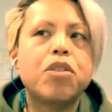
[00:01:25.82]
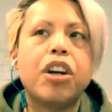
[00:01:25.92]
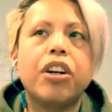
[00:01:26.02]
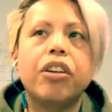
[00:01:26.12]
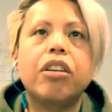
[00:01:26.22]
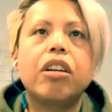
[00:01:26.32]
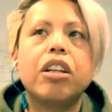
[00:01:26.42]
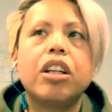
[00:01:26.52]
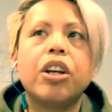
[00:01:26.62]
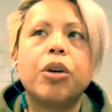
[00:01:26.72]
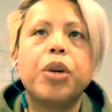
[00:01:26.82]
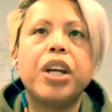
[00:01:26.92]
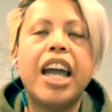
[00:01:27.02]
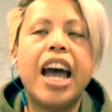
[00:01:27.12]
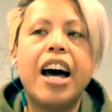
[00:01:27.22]
So,
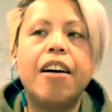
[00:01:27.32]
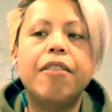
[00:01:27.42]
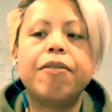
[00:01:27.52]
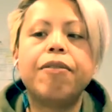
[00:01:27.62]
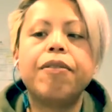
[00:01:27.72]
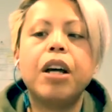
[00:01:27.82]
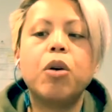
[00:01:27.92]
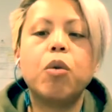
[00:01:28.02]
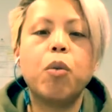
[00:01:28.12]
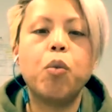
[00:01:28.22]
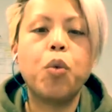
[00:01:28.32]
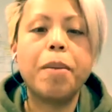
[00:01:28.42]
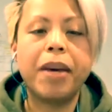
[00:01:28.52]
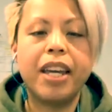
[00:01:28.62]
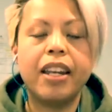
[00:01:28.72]
we have
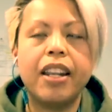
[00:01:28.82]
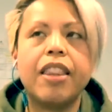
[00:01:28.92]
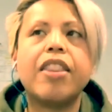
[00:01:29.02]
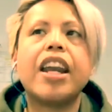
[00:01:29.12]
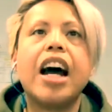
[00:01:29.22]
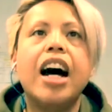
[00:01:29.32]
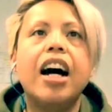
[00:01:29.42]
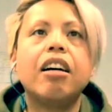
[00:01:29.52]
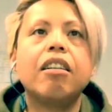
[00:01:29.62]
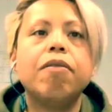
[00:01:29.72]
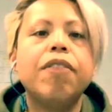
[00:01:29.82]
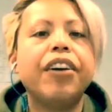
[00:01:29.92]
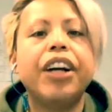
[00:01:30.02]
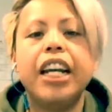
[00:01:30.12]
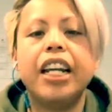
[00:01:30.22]
women that are
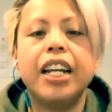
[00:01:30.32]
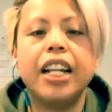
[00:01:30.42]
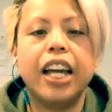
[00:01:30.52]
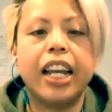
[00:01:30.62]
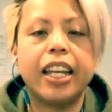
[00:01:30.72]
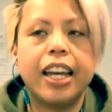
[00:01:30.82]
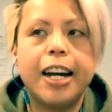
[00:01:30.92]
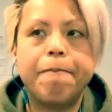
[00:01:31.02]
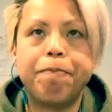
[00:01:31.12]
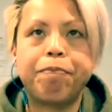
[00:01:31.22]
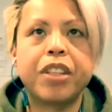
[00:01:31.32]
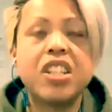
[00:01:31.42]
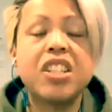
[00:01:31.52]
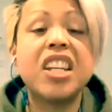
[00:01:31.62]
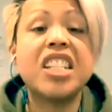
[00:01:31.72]
very
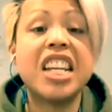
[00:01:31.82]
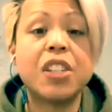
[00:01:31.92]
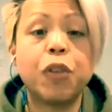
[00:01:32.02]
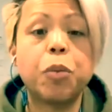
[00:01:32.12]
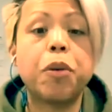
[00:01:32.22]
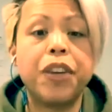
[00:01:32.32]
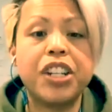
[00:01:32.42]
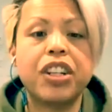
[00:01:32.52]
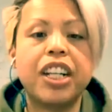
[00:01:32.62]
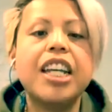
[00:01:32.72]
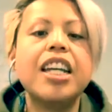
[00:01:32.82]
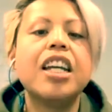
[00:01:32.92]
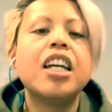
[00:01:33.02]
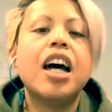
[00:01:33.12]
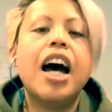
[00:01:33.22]
successful professionally,
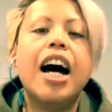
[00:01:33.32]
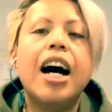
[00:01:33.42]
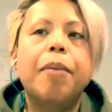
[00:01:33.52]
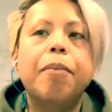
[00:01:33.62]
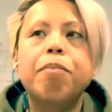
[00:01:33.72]
high